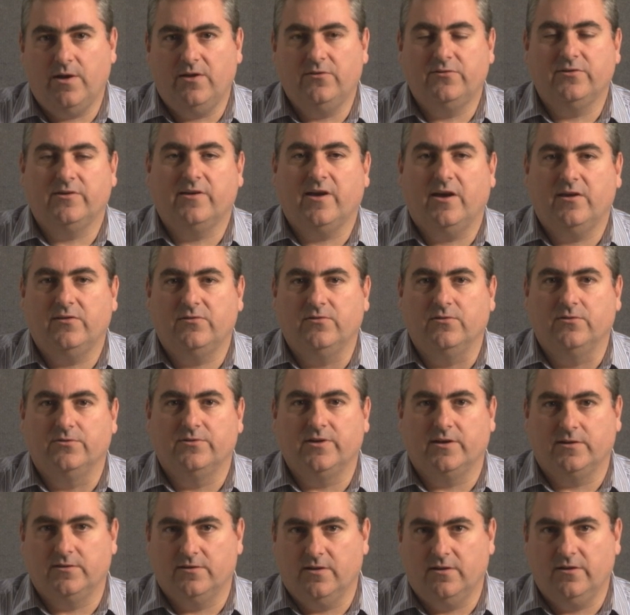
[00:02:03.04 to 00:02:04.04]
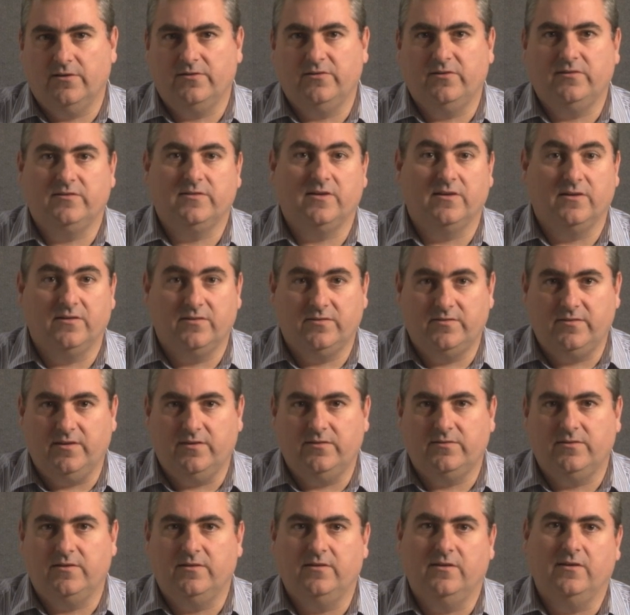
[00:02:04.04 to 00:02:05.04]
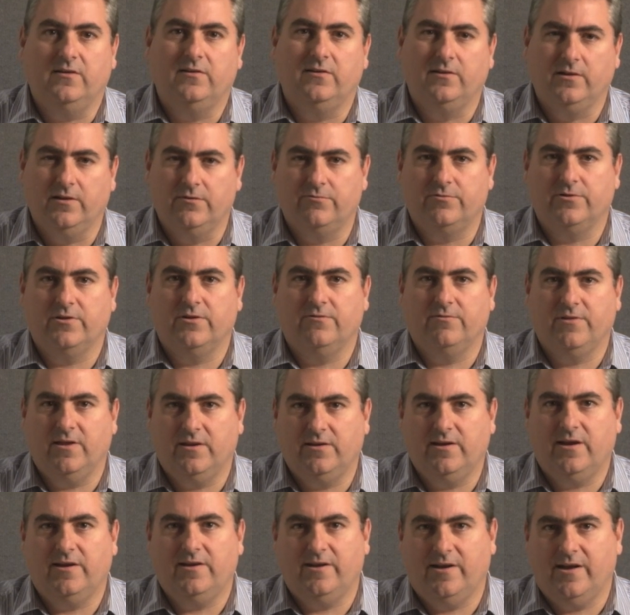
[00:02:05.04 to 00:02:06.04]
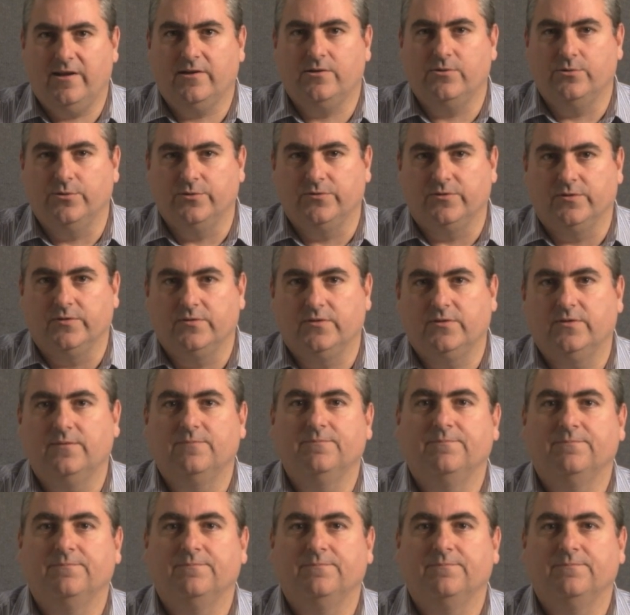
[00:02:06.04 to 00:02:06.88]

educational technologies can assist in the delivery of their day-to-day courses.